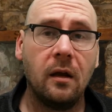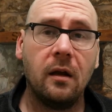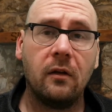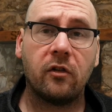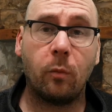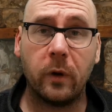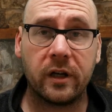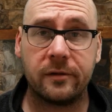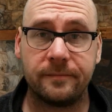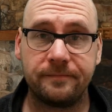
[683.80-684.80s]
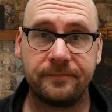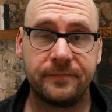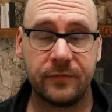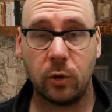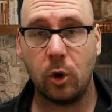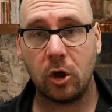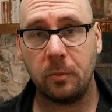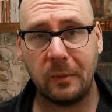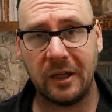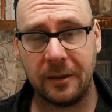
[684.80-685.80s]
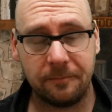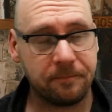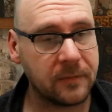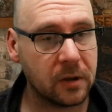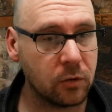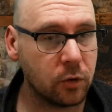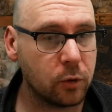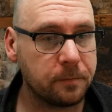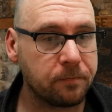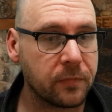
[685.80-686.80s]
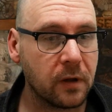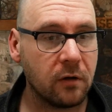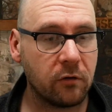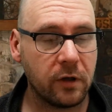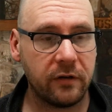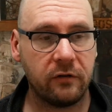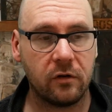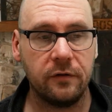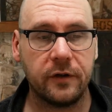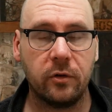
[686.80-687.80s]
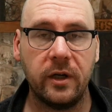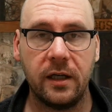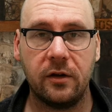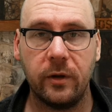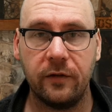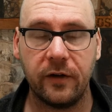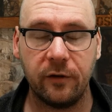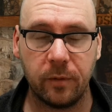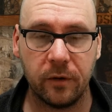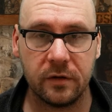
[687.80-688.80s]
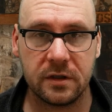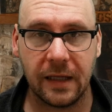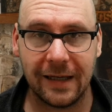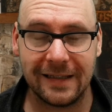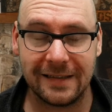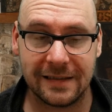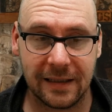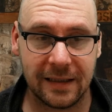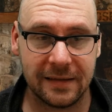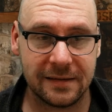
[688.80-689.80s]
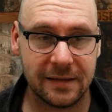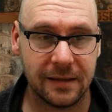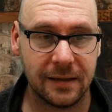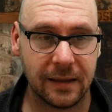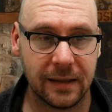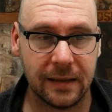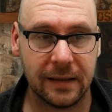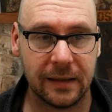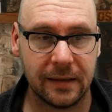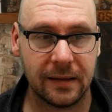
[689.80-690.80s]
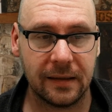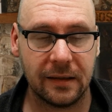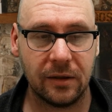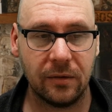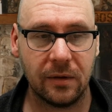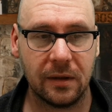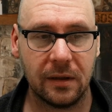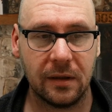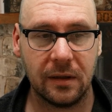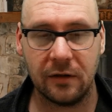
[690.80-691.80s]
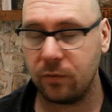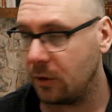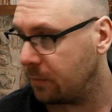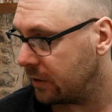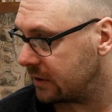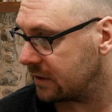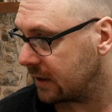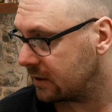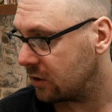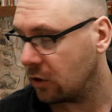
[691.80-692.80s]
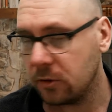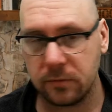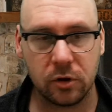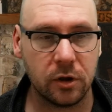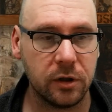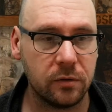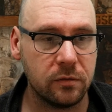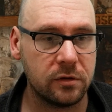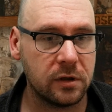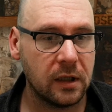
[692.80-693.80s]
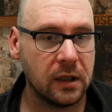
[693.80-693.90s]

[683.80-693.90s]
somewhere for a walk, maybe. I don't know. So this is going for £20–25 that I seen. Now it's 1.6 ohm coils,